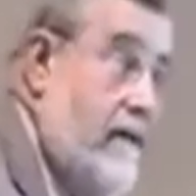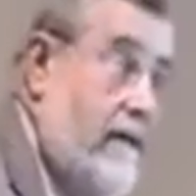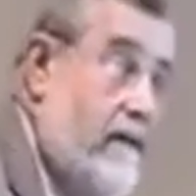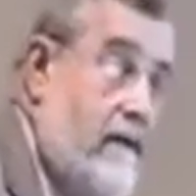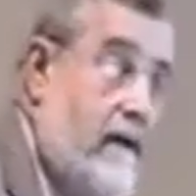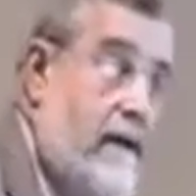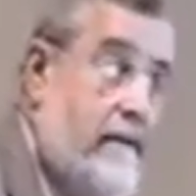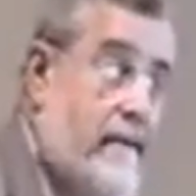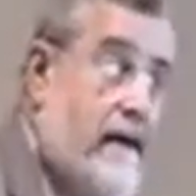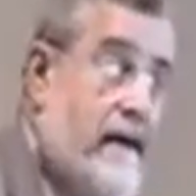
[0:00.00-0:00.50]

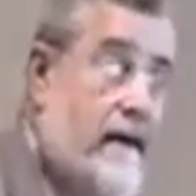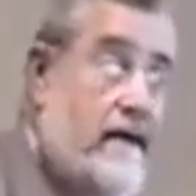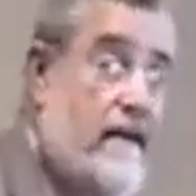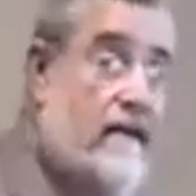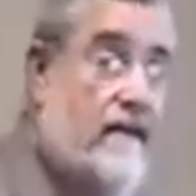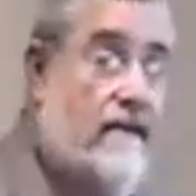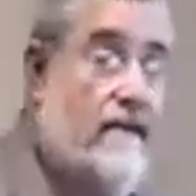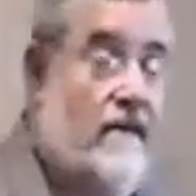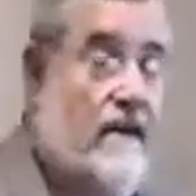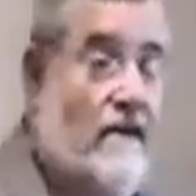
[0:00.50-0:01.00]
wait a minute,
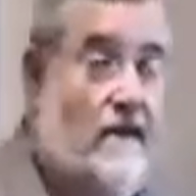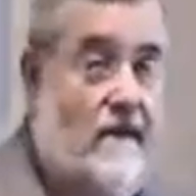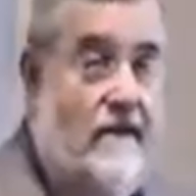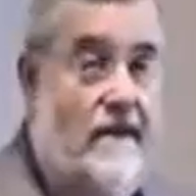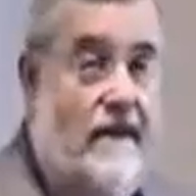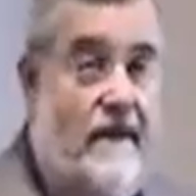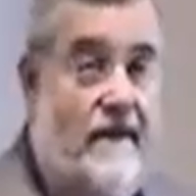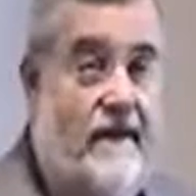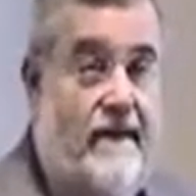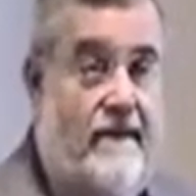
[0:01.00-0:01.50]
this is
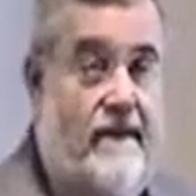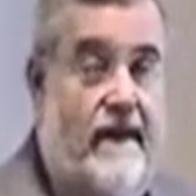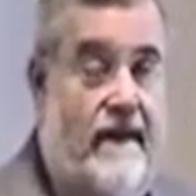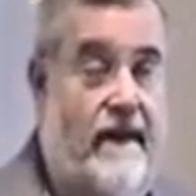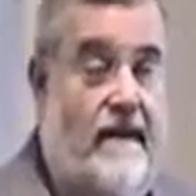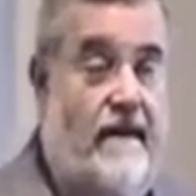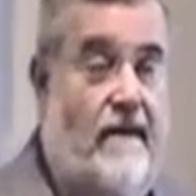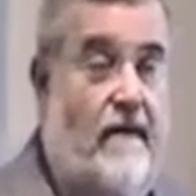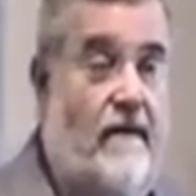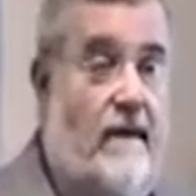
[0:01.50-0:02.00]
almost
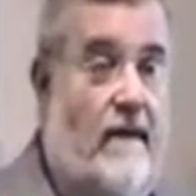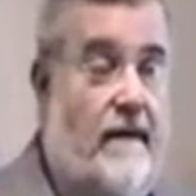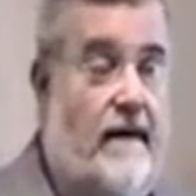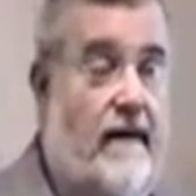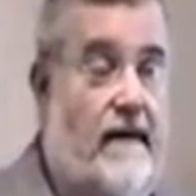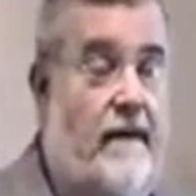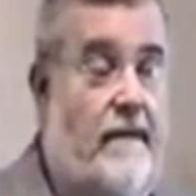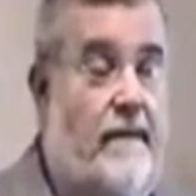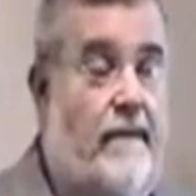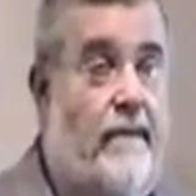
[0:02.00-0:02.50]
self-defeating. You want
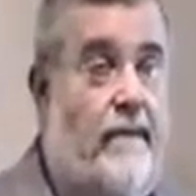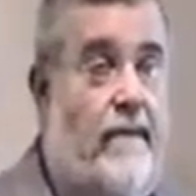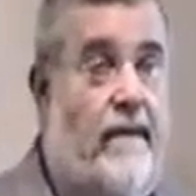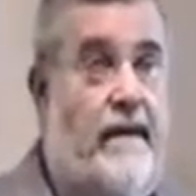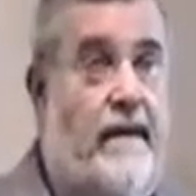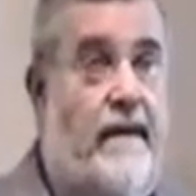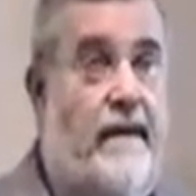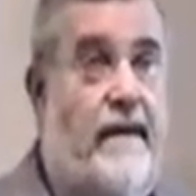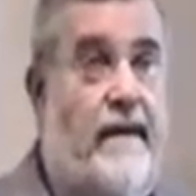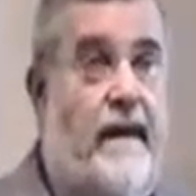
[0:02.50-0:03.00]
to keep them
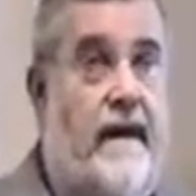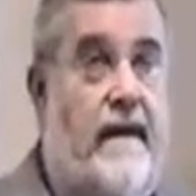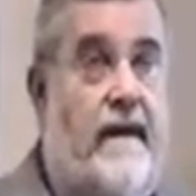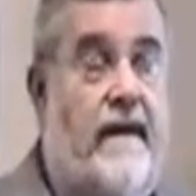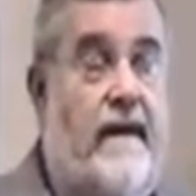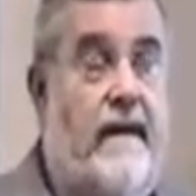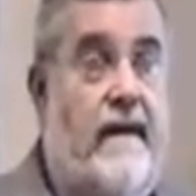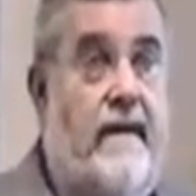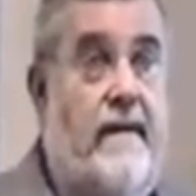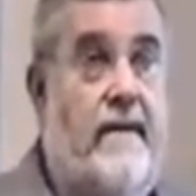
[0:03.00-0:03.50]
breathing at
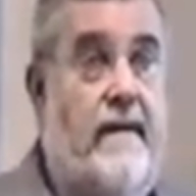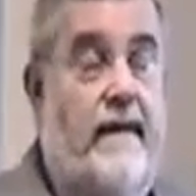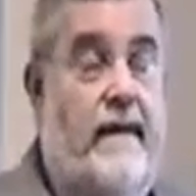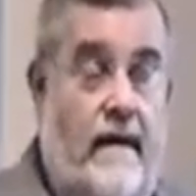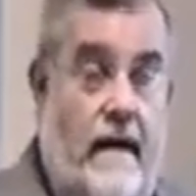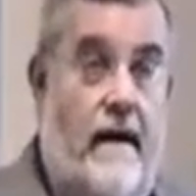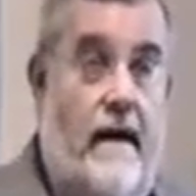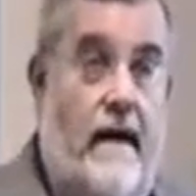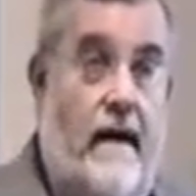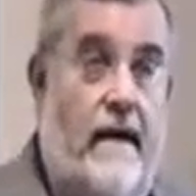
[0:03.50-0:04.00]
night,
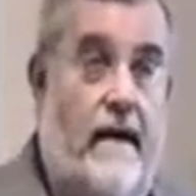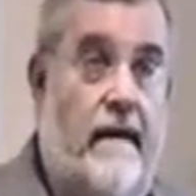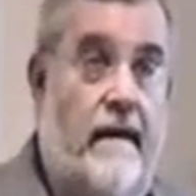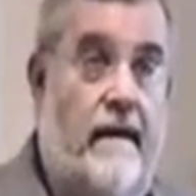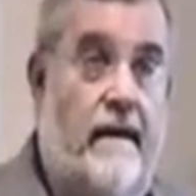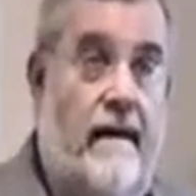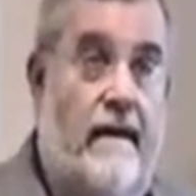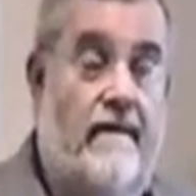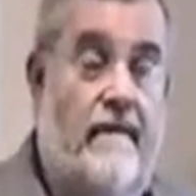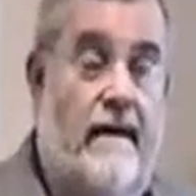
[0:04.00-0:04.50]
but
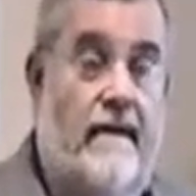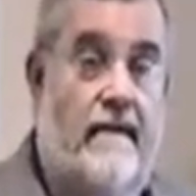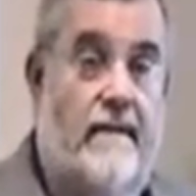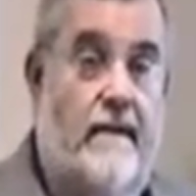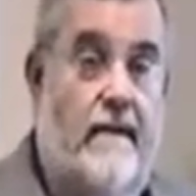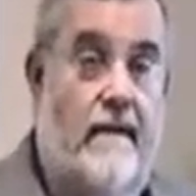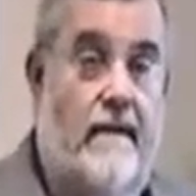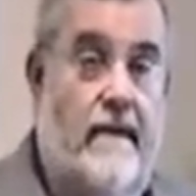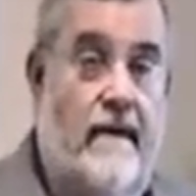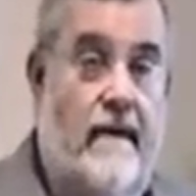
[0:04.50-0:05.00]
they're on
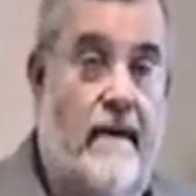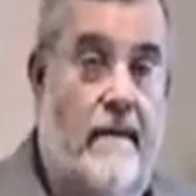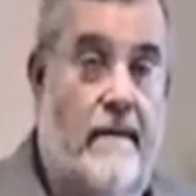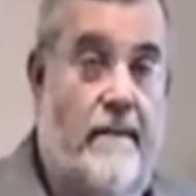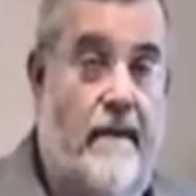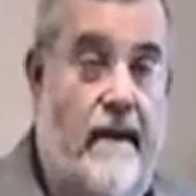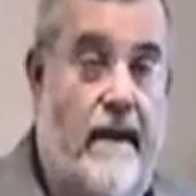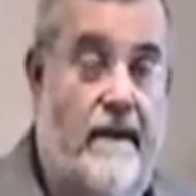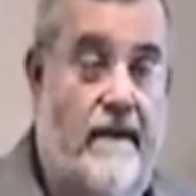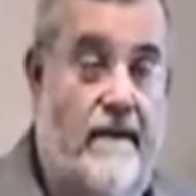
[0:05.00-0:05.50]
respiratory
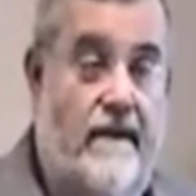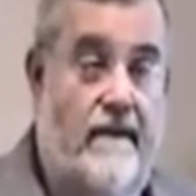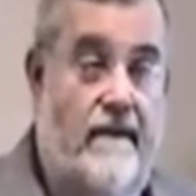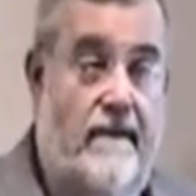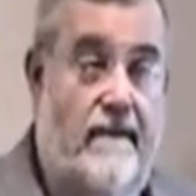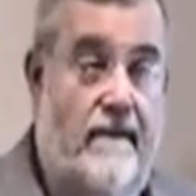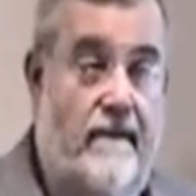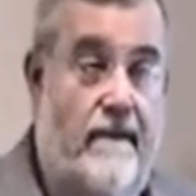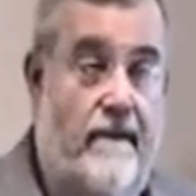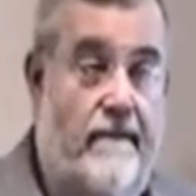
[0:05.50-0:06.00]
depressants?